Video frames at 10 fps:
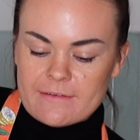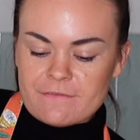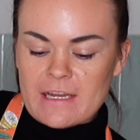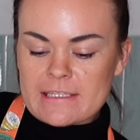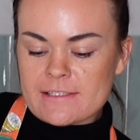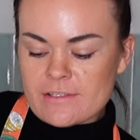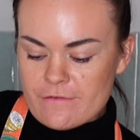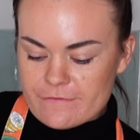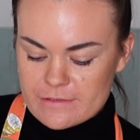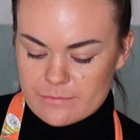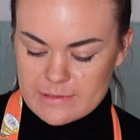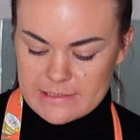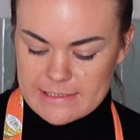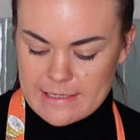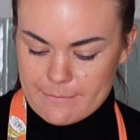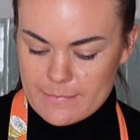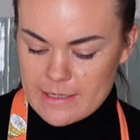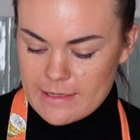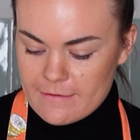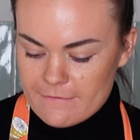a flat surface with some
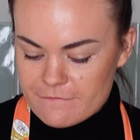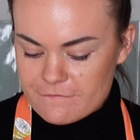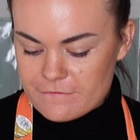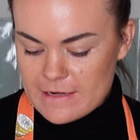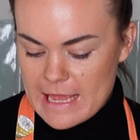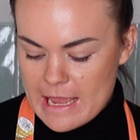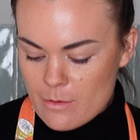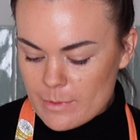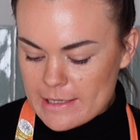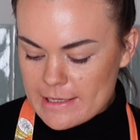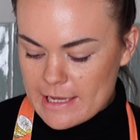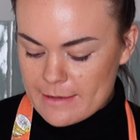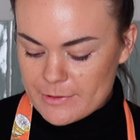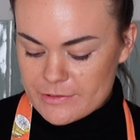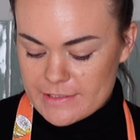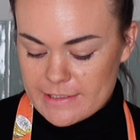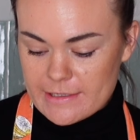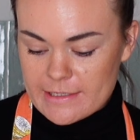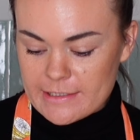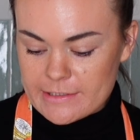flour. I'm
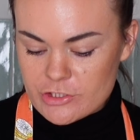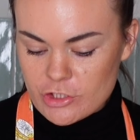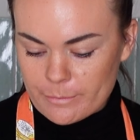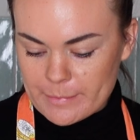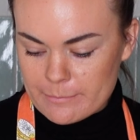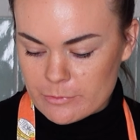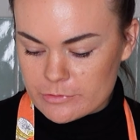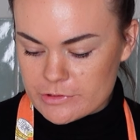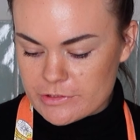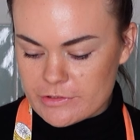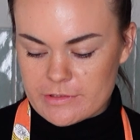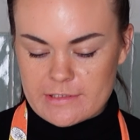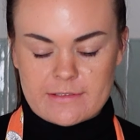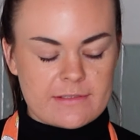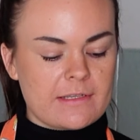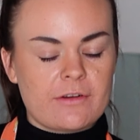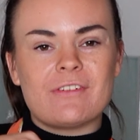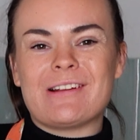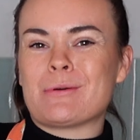using a chopping board to do this because I don't really